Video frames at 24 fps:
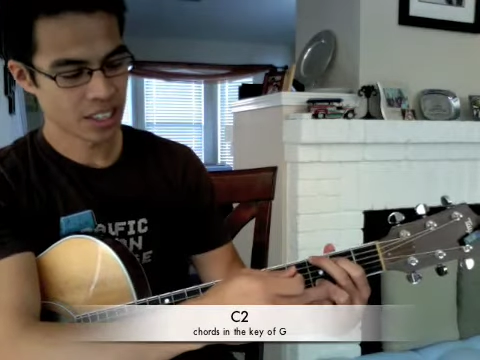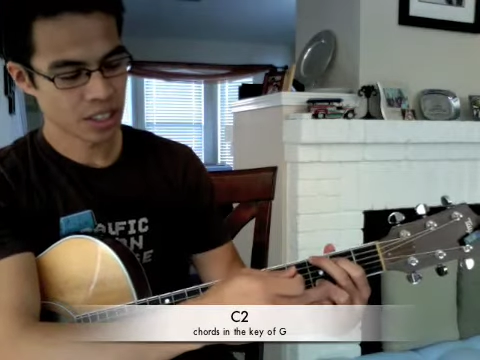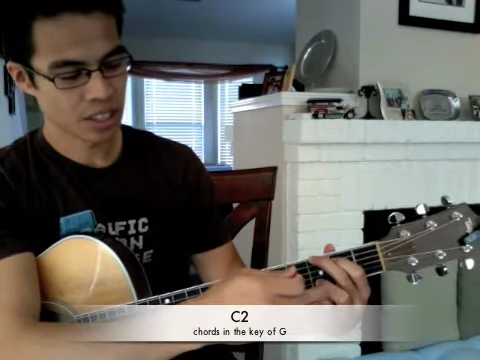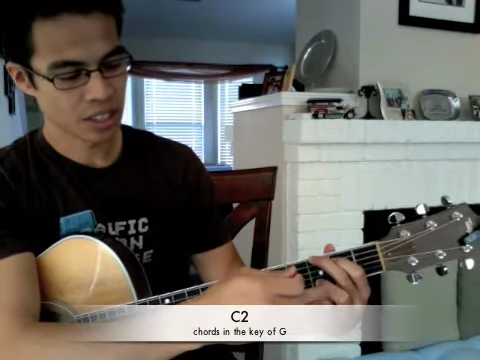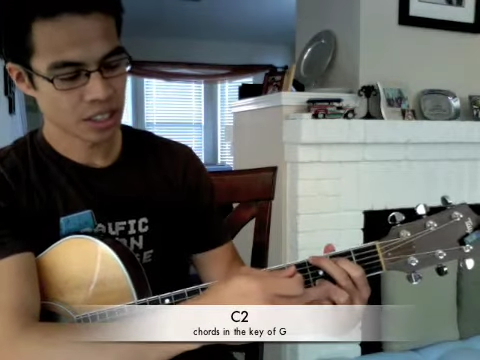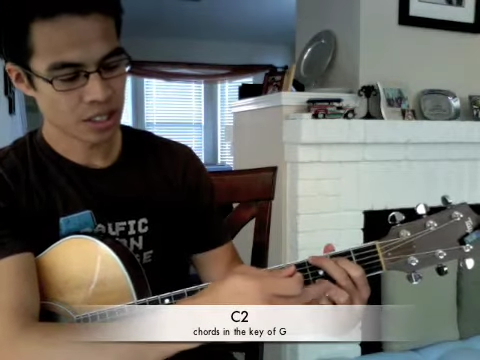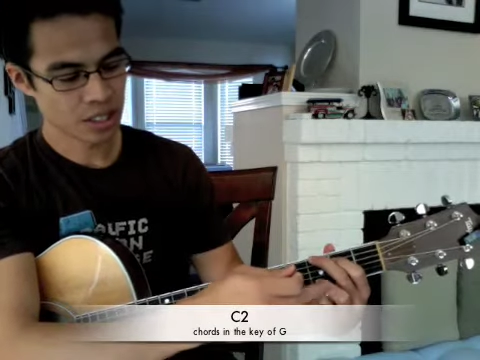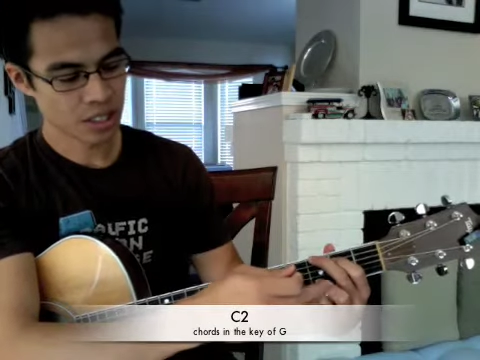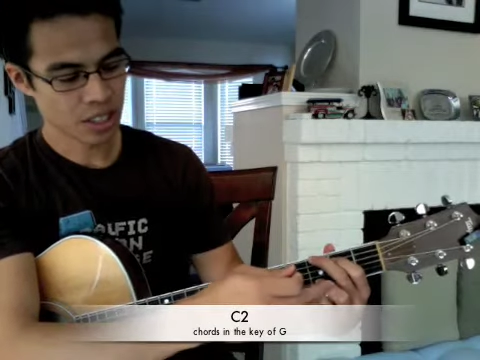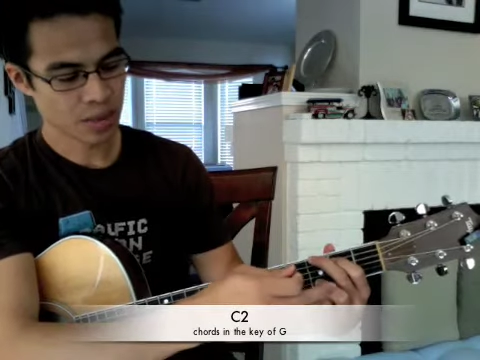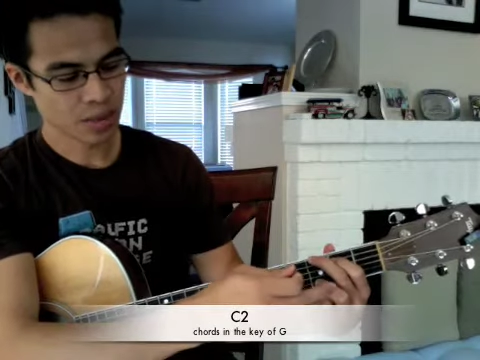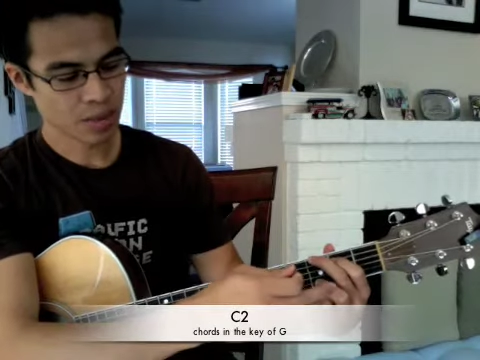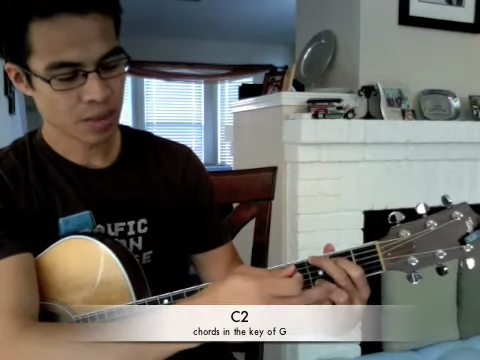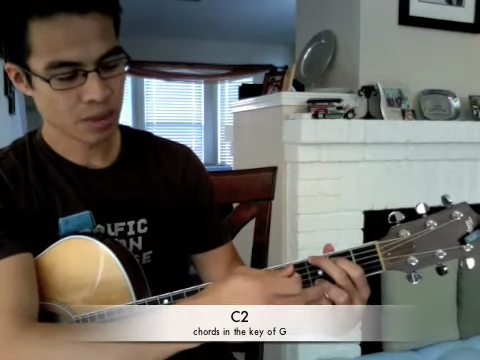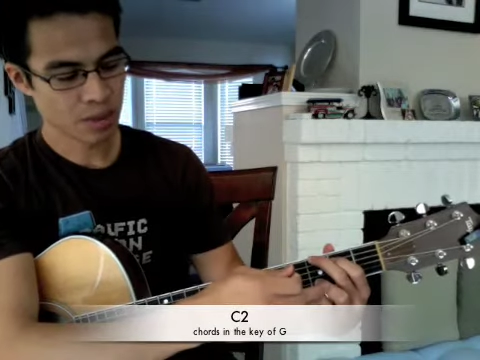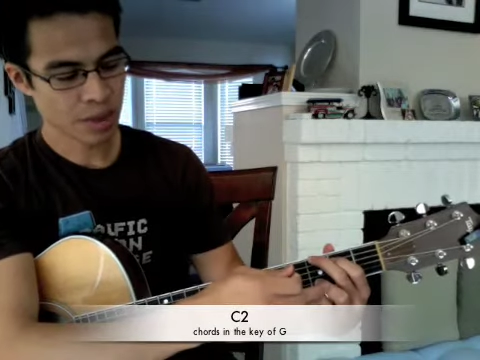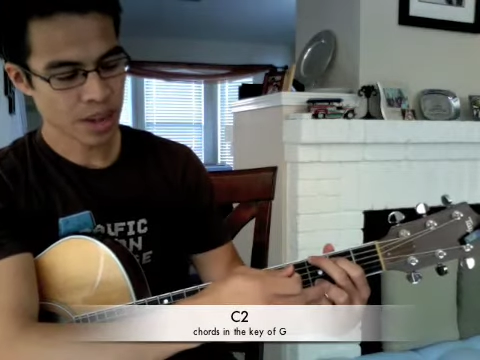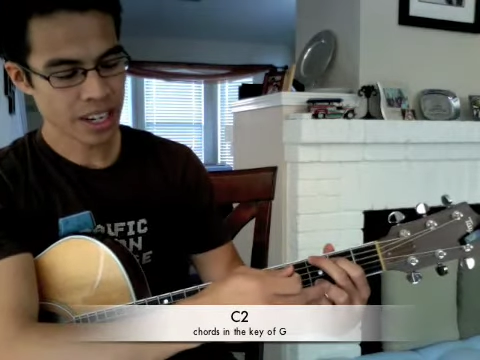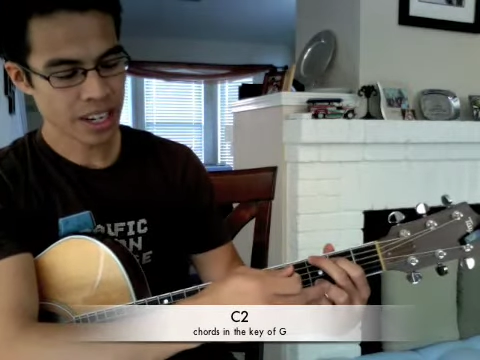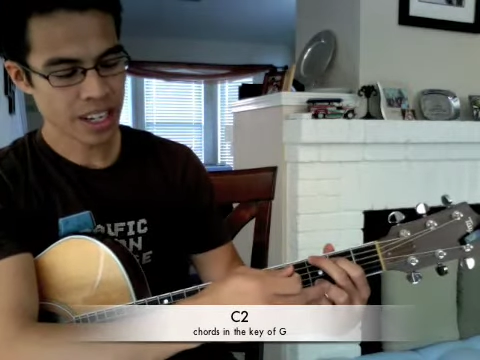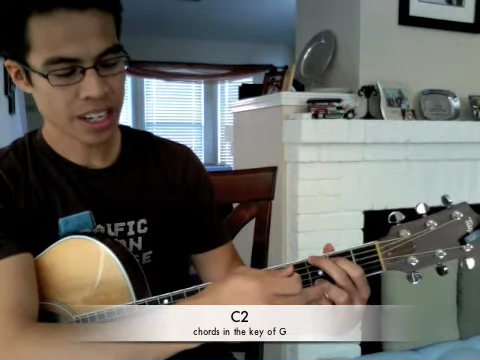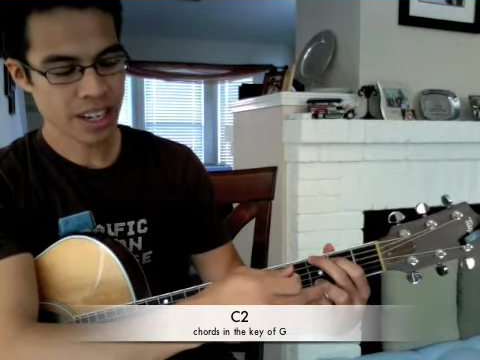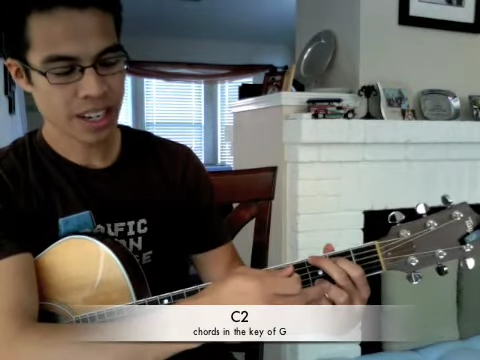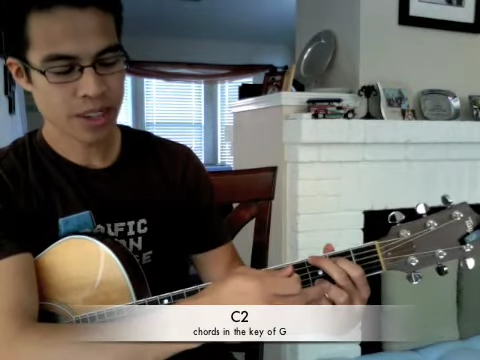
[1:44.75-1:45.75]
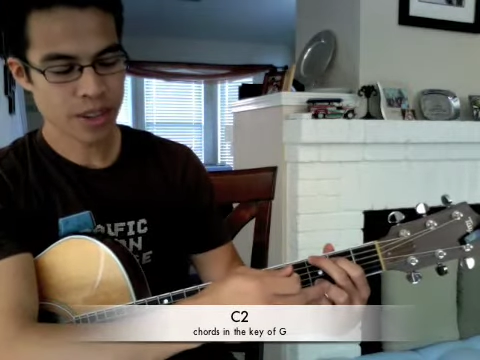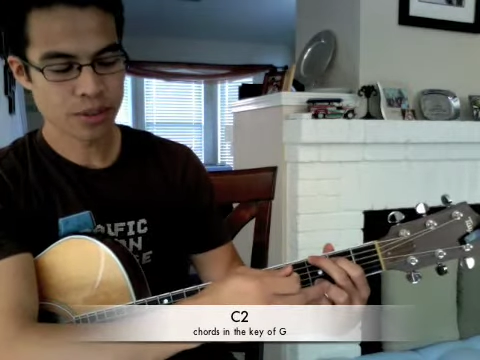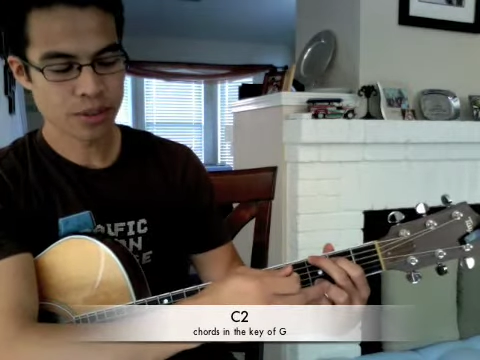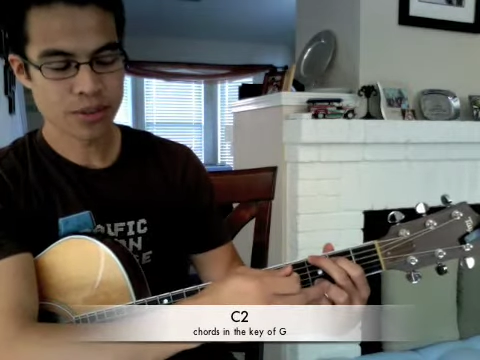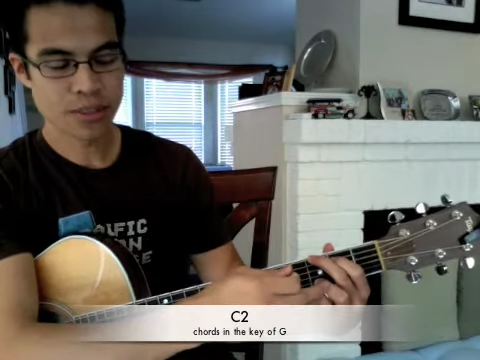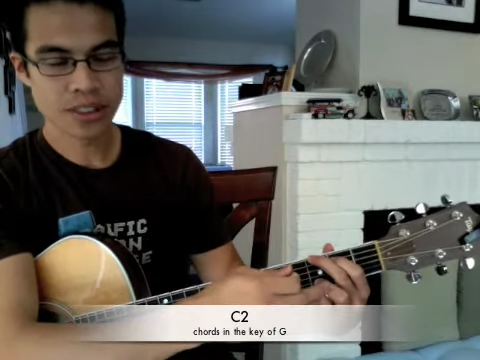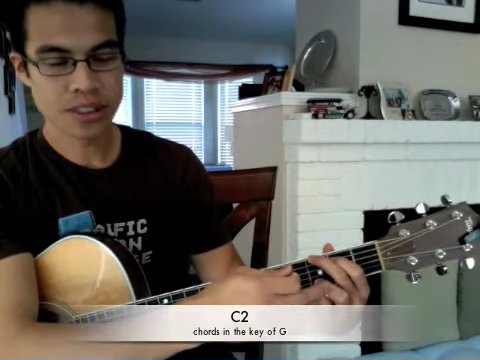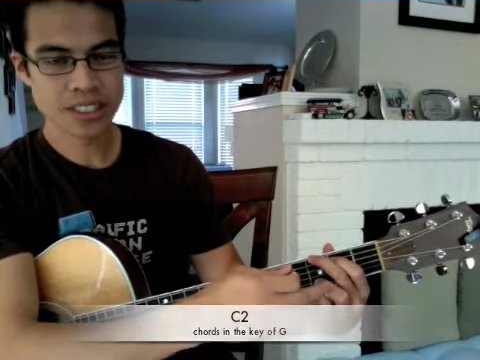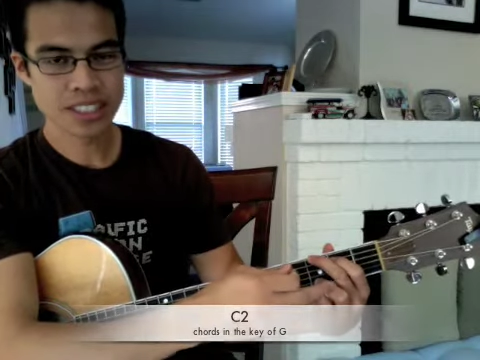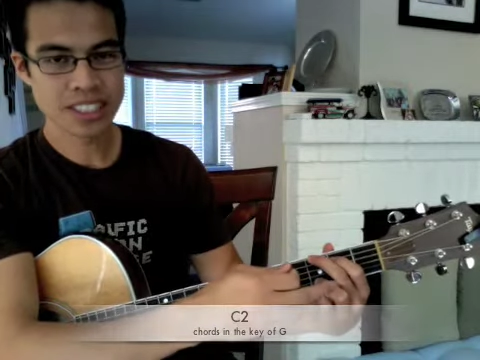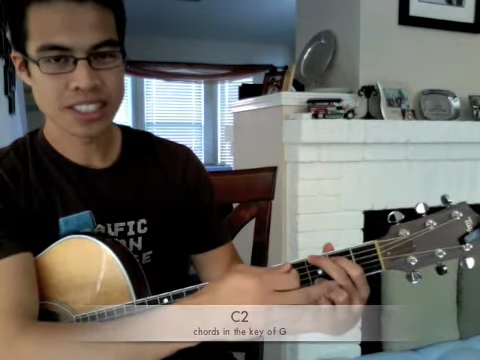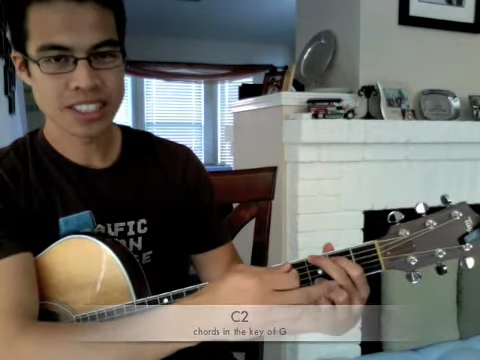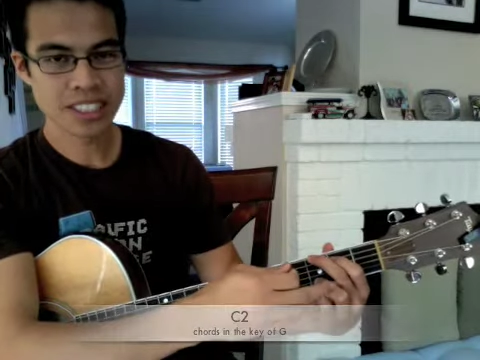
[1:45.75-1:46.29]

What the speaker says: So I'm remaining on the 1st and